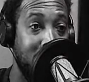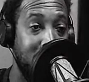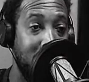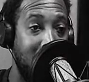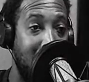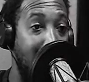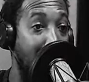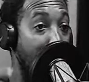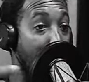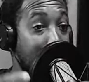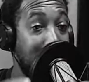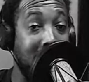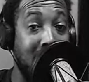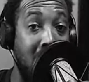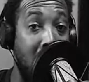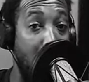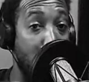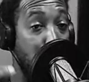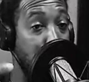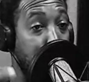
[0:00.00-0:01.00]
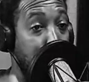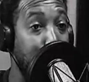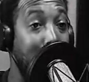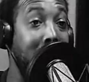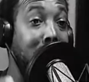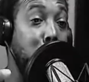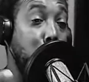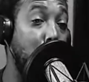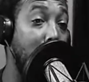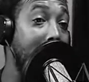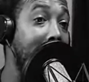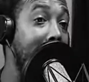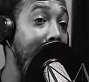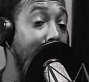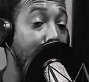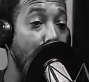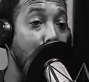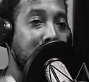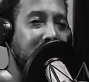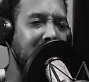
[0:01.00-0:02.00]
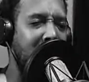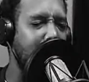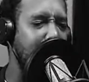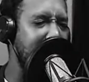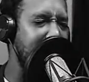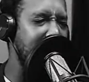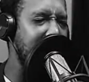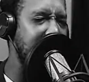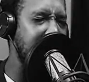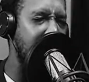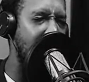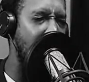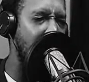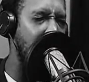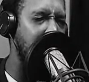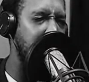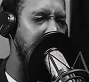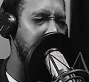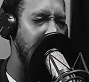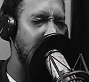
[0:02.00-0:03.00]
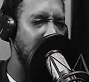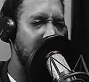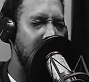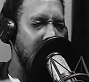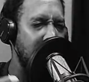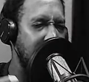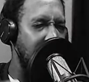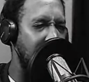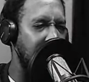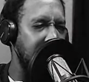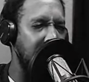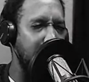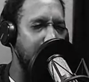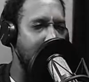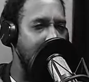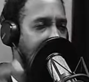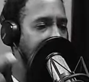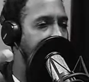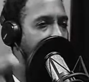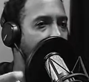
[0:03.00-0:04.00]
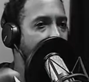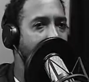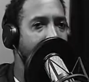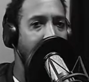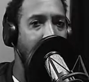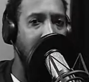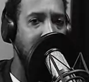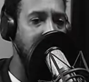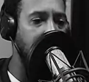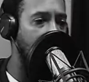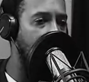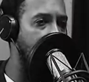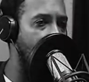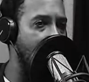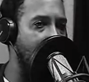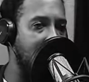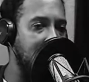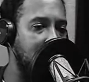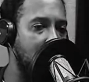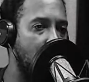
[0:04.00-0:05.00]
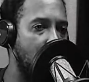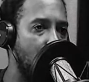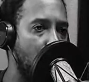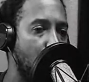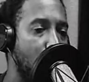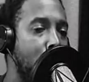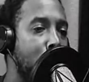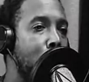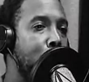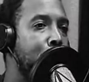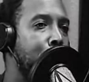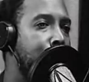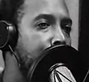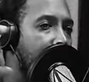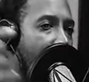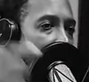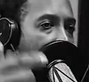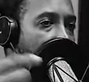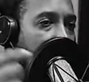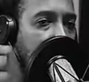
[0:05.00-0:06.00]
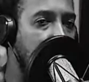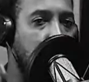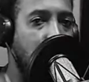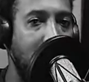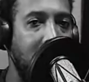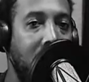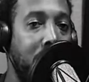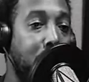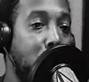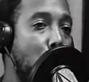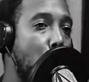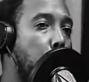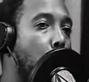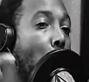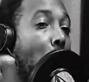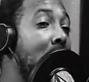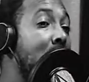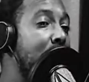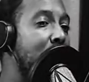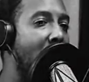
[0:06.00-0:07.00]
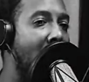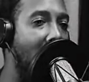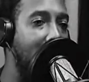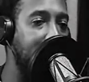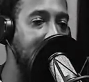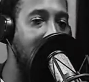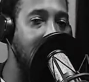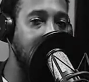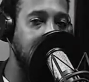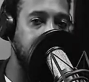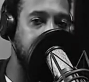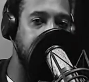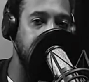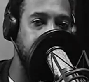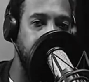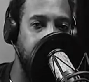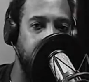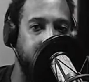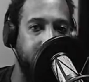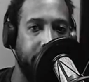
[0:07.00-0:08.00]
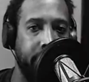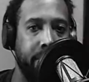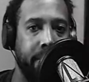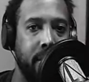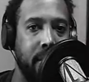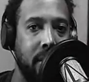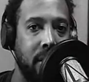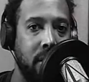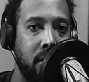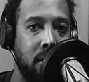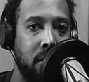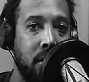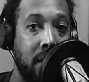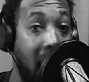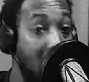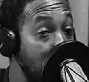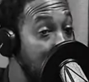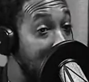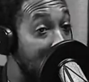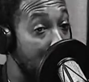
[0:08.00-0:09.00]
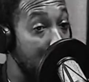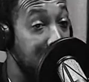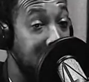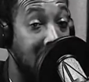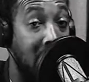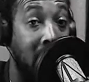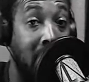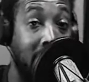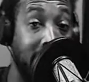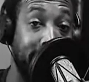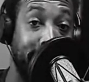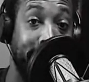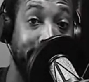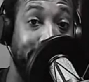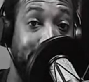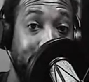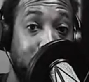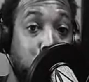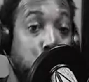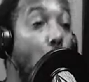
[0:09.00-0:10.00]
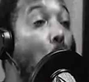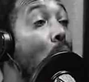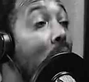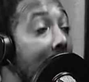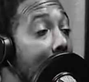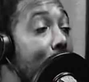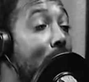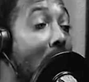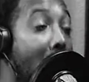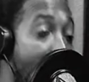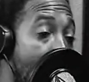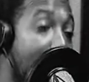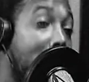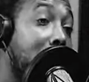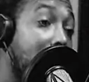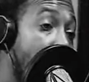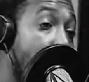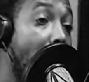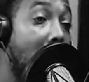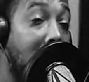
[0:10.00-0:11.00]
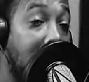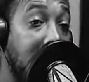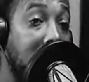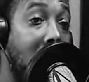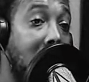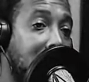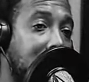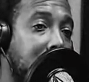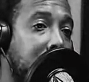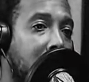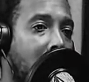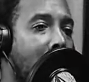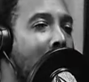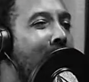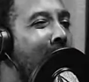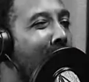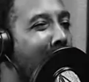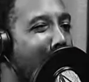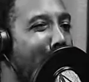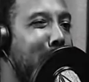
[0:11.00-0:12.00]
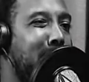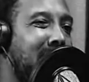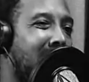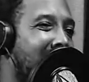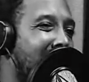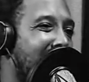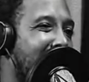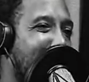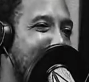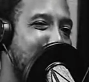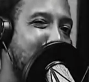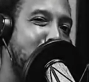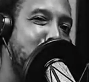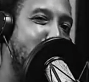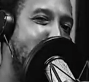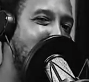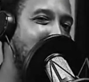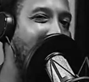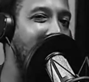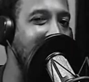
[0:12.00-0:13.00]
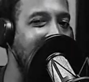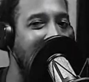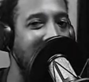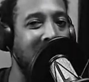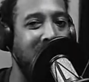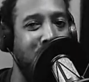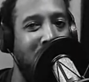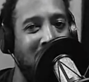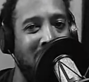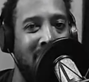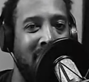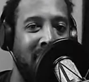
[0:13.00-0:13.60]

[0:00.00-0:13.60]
Amazon was being traded for $17 And I think by the time I graduated from high school, it was traded for $25 a share. That was Amazon. $25 motherfucking dollars a share. Amazon damn near $4,000 right now.